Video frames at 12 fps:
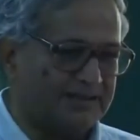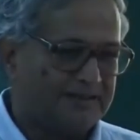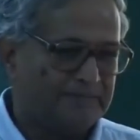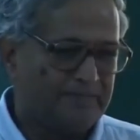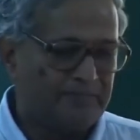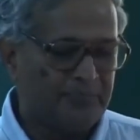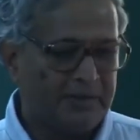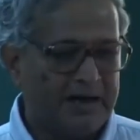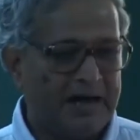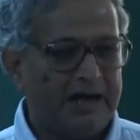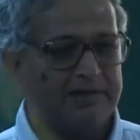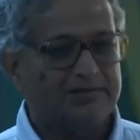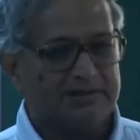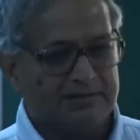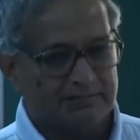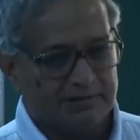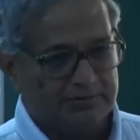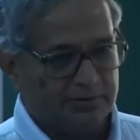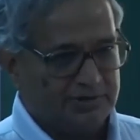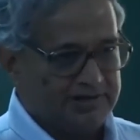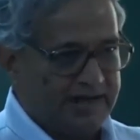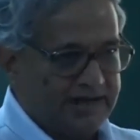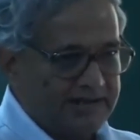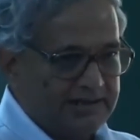are unstable both
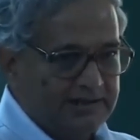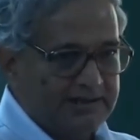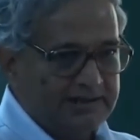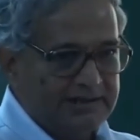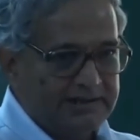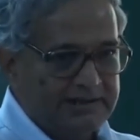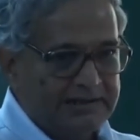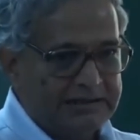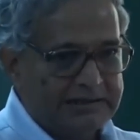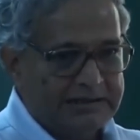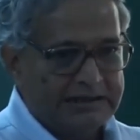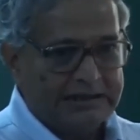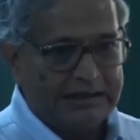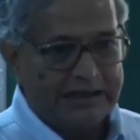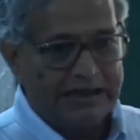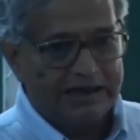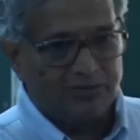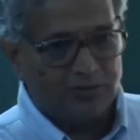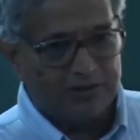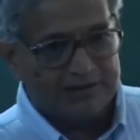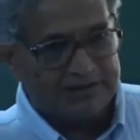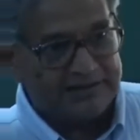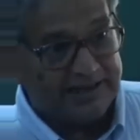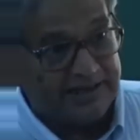statically as well
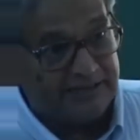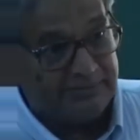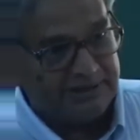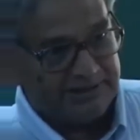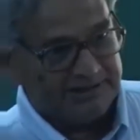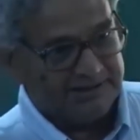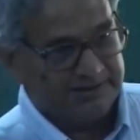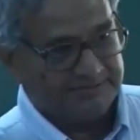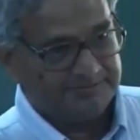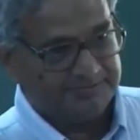as dynamically.